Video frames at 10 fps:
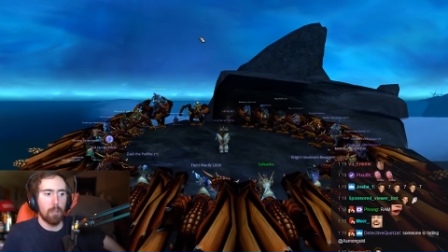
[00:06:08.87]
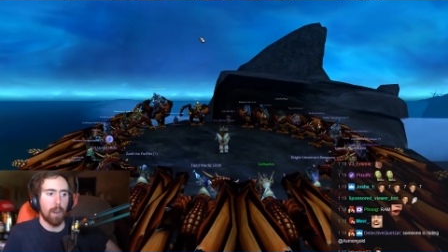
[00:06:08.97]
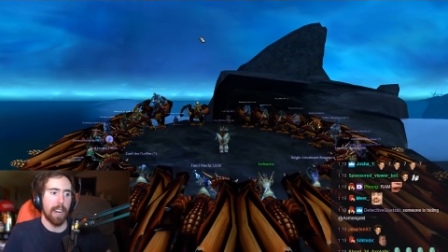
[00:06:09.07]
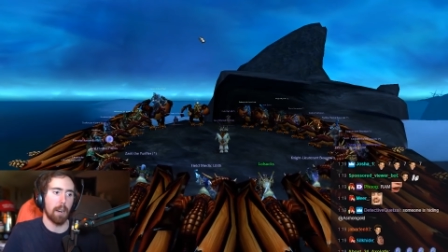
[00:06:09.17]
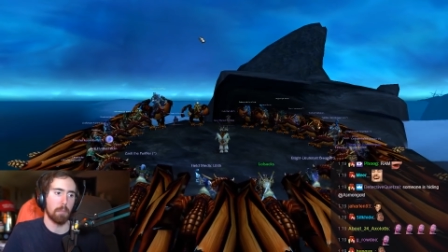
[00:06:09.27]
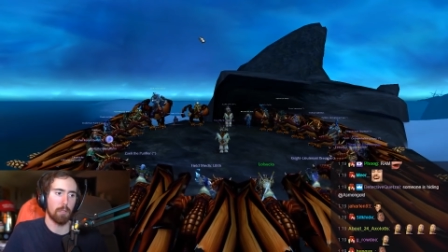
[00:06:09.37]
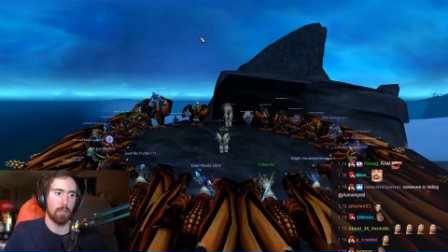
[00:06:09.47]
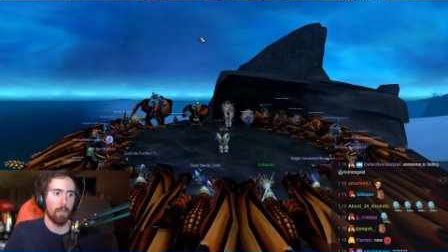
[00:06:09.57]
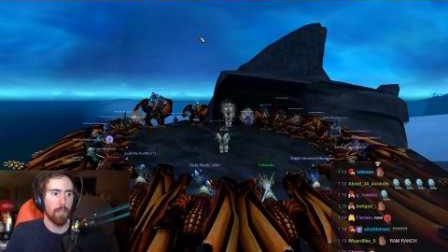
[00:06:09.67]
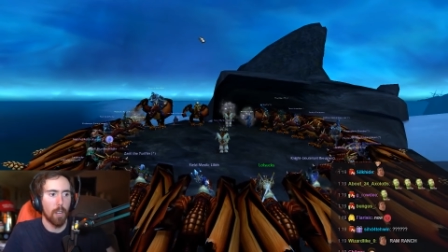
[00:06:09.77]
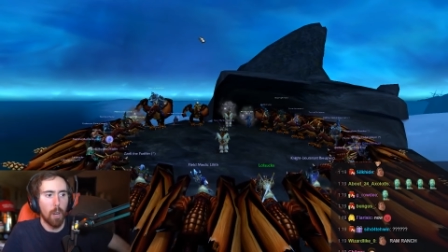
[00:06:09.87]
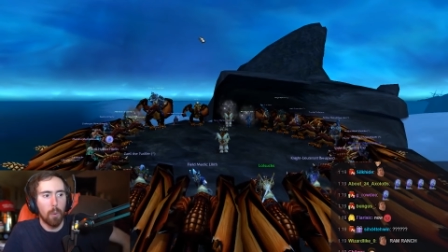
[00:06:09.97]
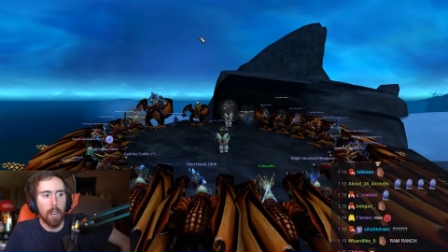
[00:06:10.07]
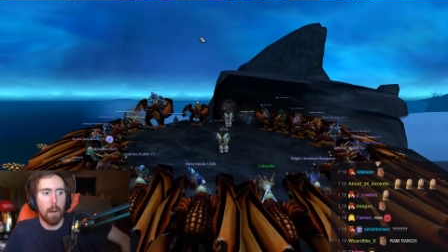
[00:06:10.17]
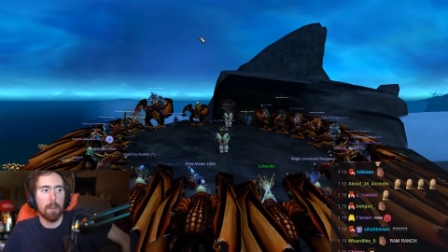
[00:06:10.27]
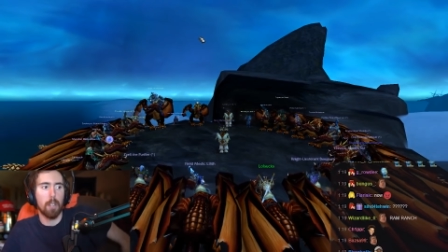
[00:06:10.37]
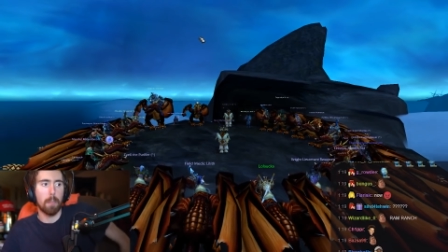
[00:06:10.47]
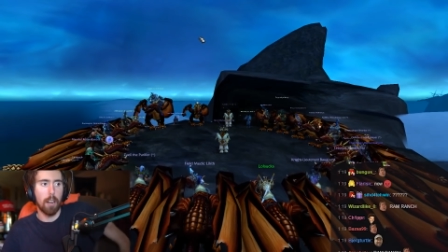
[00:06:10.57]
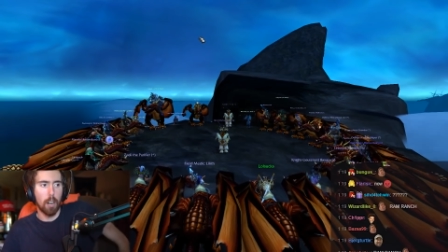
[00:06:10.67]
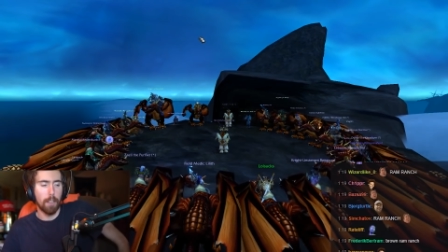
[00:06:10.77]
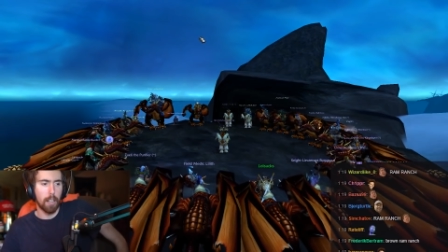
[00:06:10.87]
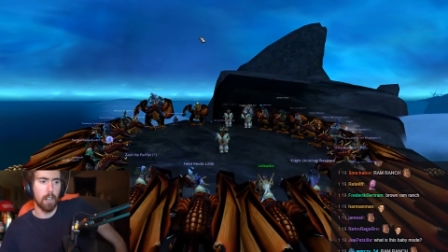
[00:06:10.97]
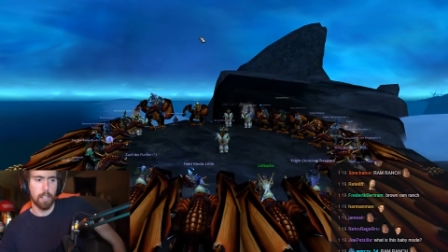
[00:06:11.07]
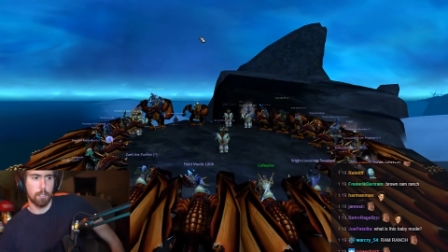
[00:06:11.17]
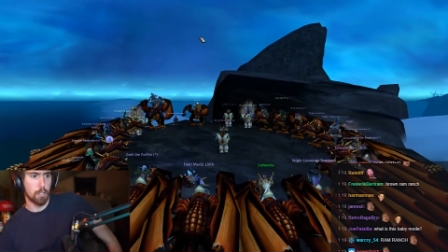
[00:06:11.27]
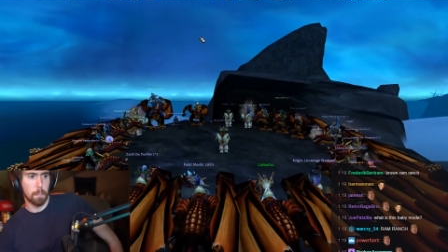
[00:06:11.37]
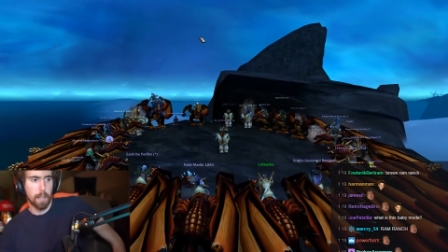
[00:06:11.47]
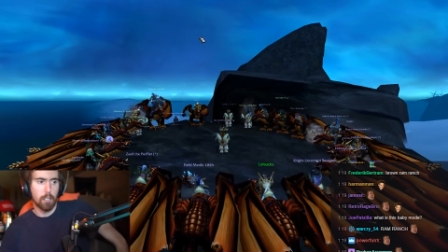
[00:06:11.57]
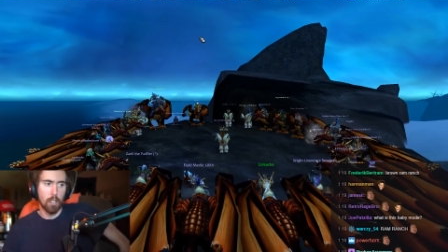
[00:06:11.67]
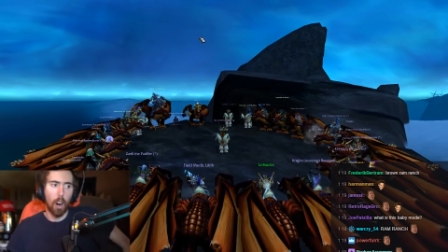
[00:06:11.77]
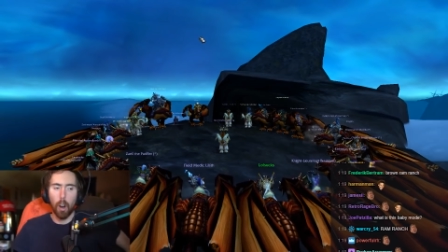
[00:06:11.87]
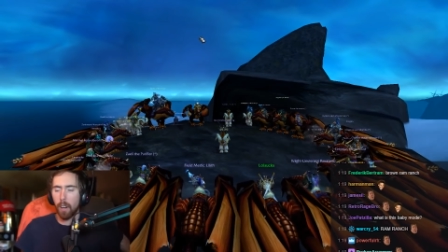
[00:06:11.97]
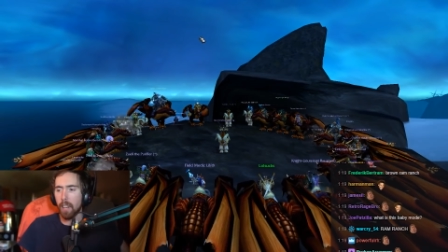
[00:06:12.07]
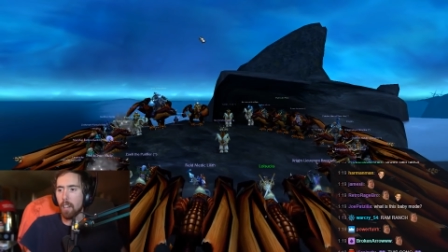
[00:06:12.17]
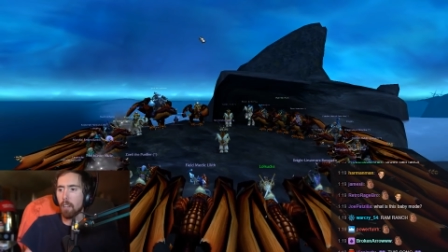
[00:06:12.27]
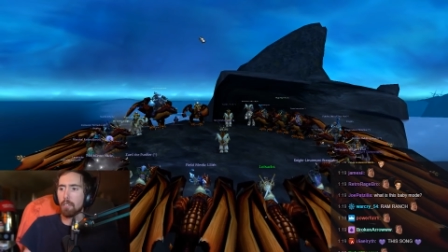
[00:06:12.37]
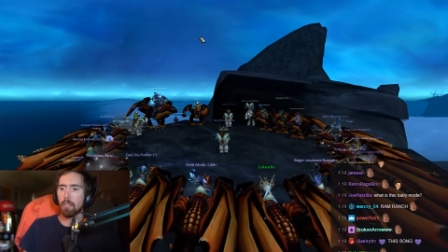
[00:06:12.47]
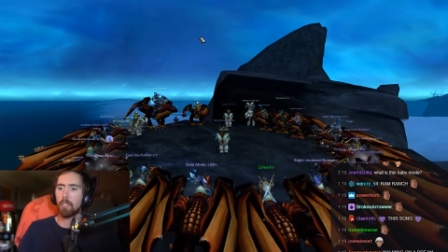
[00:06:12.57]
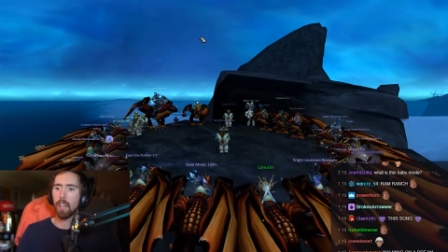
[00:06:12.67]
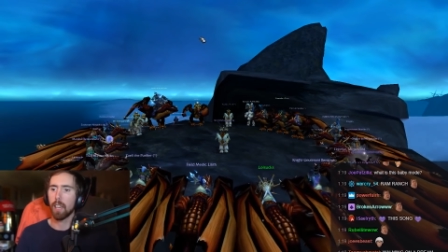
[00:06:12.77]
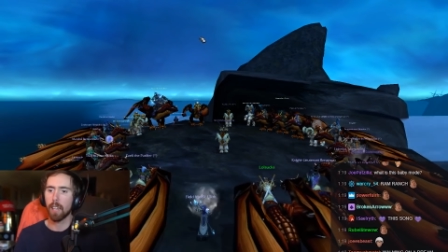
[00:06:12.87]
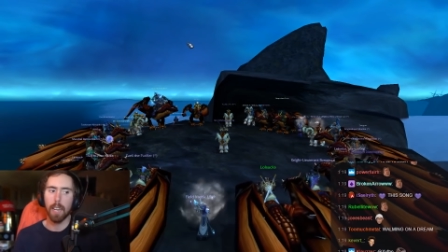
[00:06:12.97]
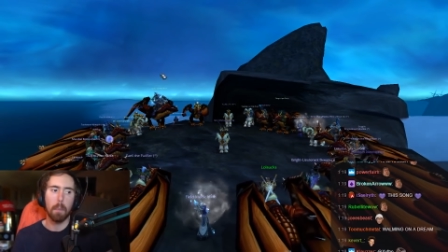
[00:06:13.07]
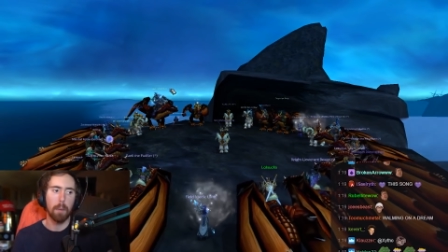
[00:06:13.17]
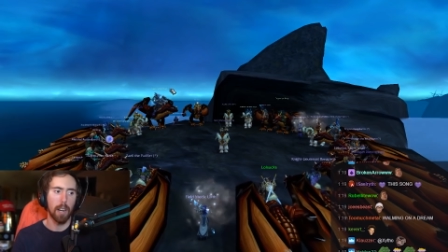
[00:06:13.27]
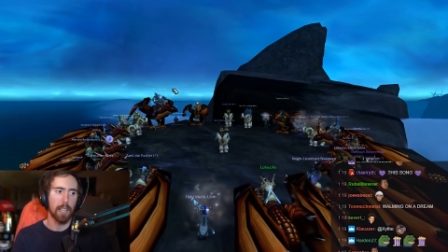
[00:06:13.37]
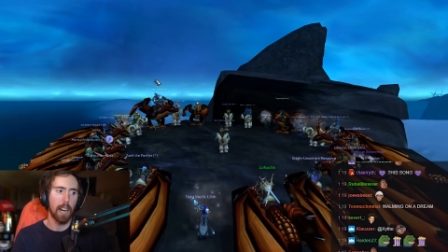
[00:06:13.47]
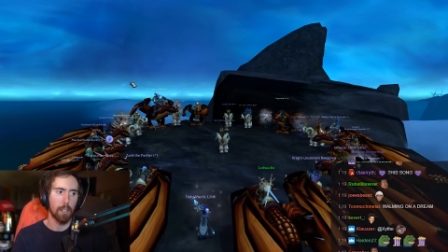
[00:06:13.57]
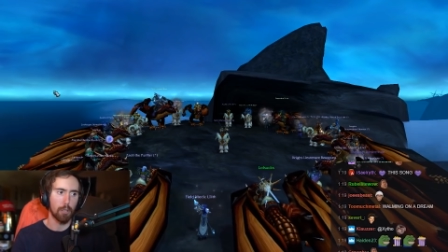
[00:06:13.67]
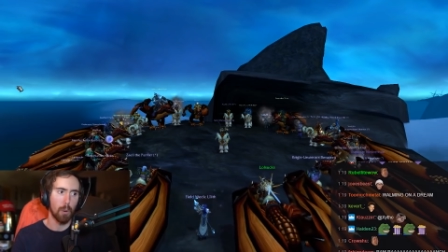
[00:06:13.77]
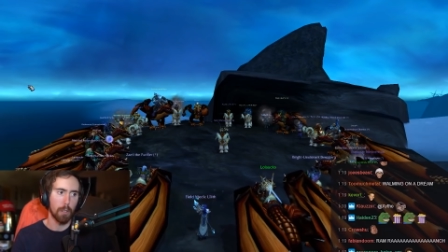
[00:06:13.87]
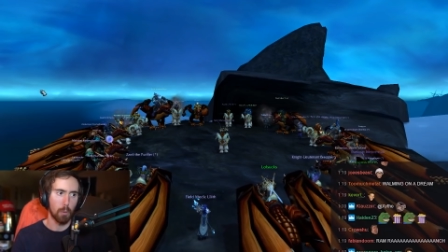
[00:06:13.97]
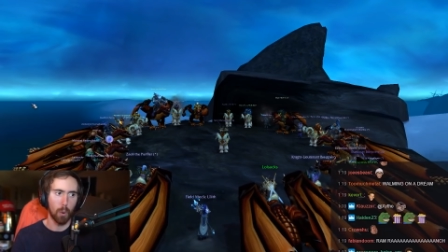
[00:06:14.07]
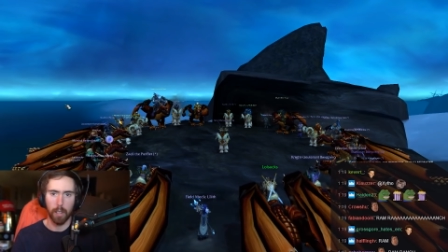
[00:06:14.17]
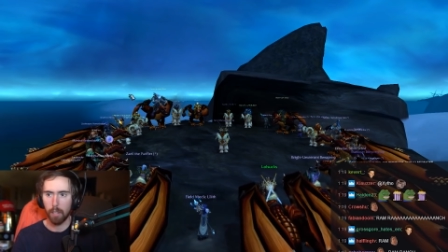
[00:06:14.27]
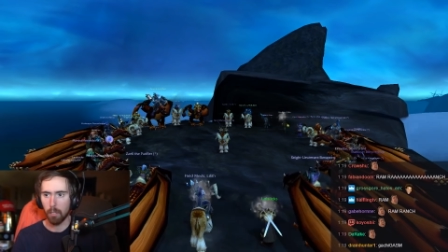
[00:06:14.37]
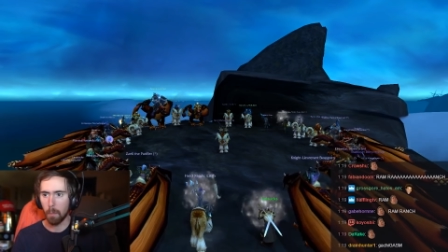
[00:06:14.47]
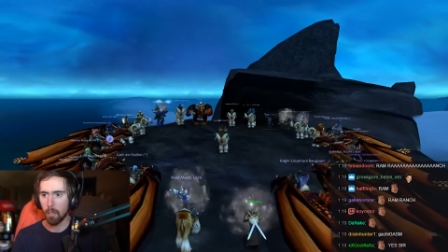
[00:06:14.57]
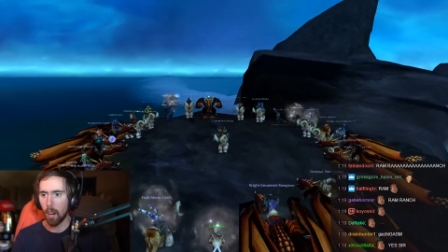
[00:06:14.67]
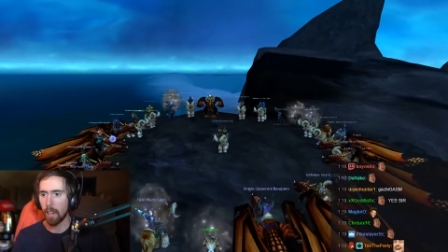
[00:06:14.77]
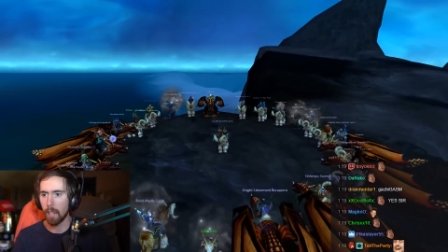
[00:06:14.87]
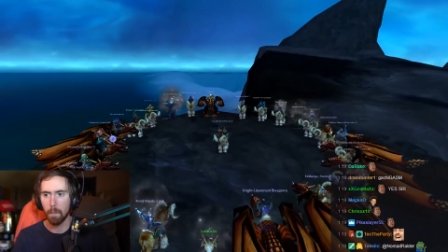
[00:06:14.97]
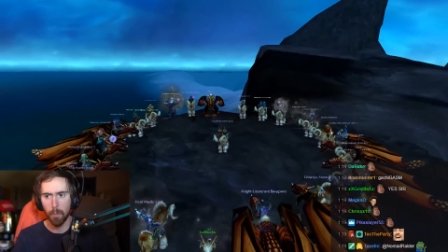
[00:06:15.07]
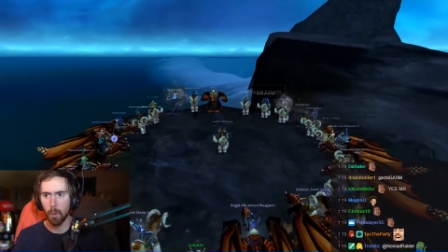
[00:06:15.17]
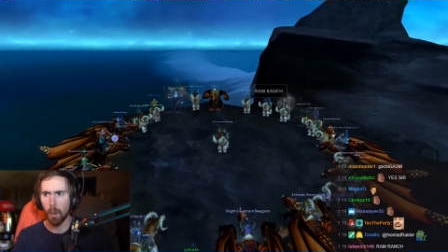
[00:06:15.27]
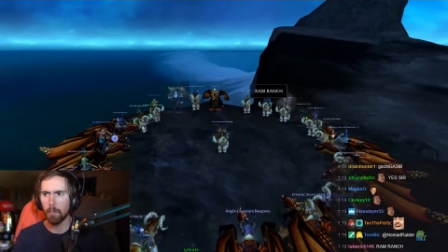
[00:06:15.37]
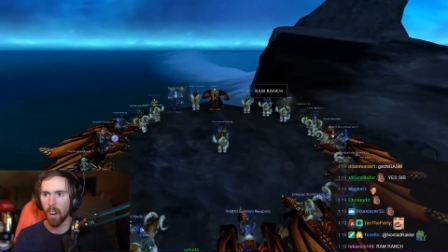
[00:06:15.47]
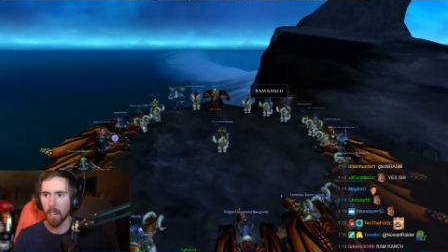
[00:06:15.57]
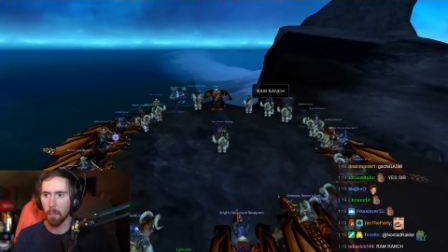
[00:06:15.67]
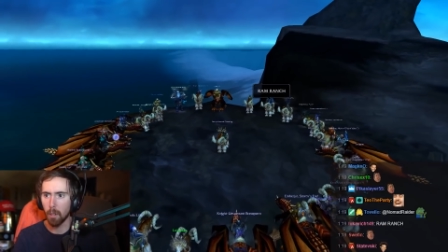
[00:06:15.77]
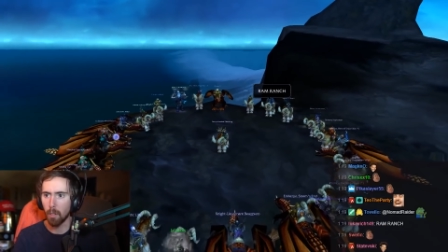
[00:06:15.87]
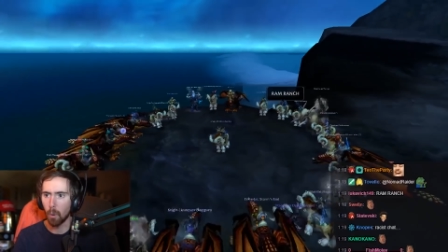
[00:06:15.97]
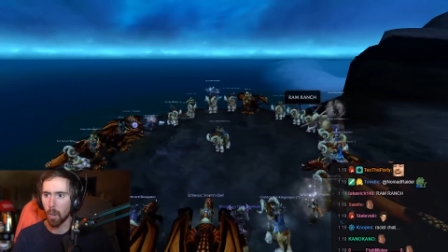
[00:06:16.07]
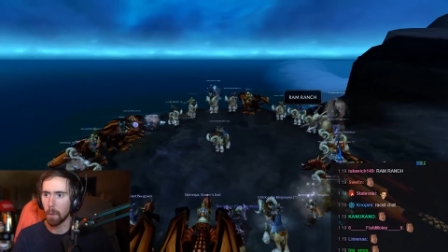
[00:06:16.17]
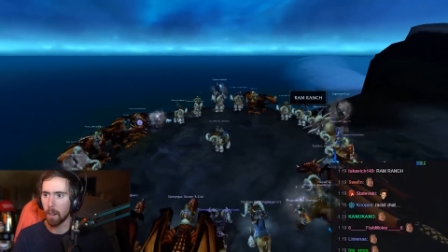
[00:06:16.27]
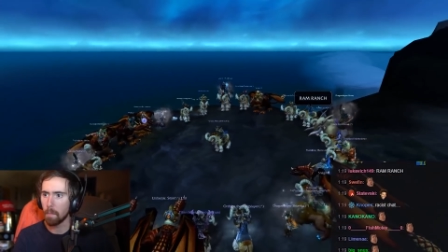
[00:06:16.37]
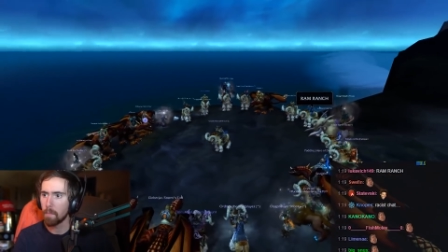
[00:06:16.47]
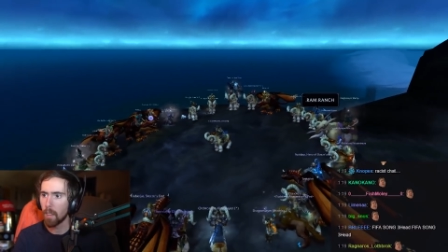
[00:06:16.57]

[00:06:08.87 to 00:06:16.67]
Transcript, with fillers: Rams. What happened to your mount off add-on? This is the PTR, and it also it got bugged out, so it wasn't working. Someone's hiding. We'll find him, dude. Don't worry about it.